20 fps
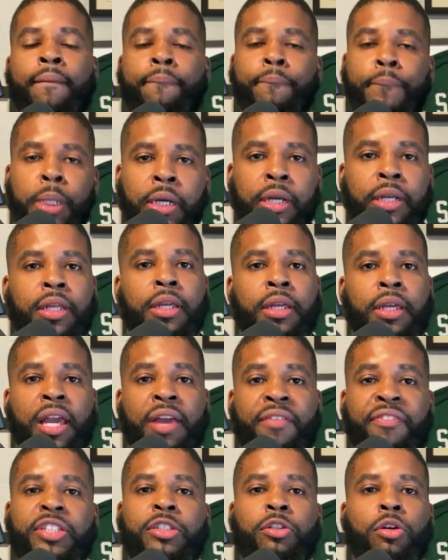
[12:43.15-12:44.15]
But
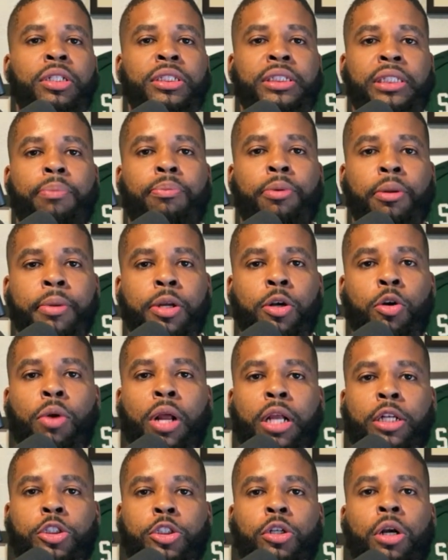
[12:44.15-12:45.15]
if it's on a supplemental
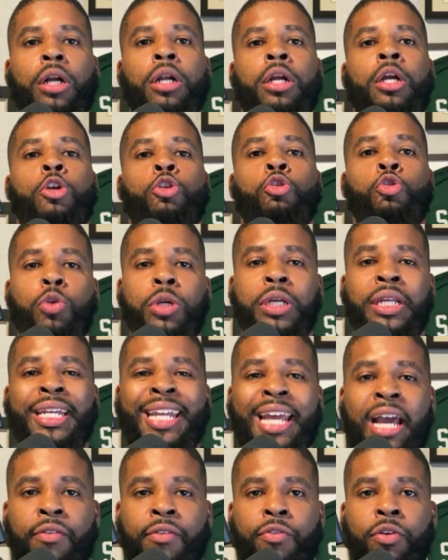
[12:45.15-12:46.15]
registrar, you can
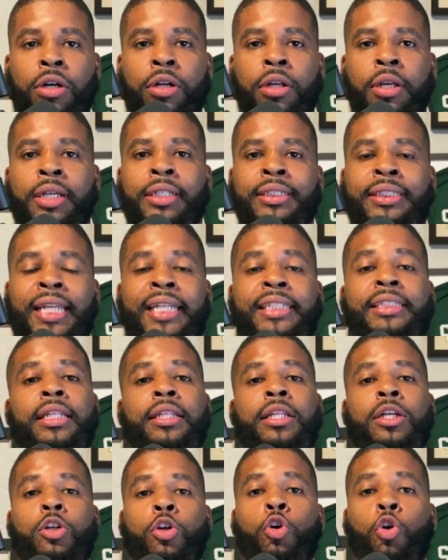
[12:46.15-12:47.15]
never say to
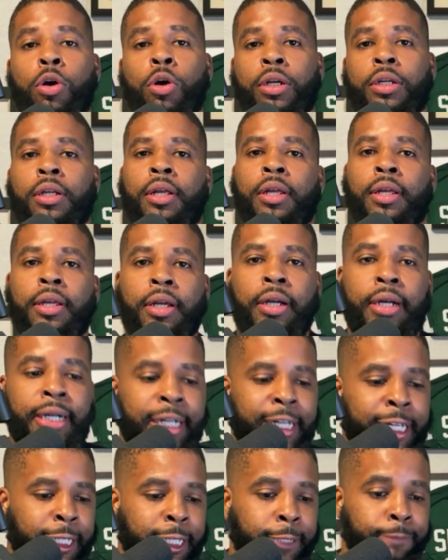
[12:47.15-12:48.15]
the court
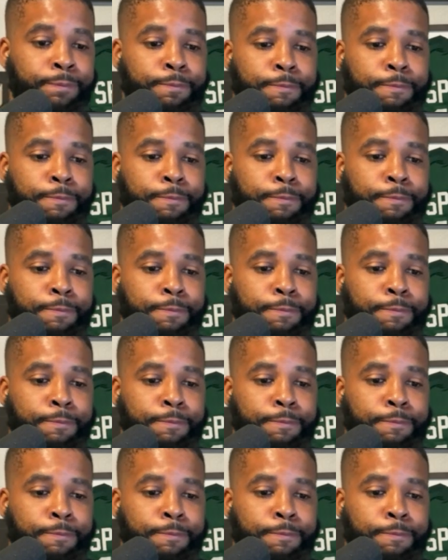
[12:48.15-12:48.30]
that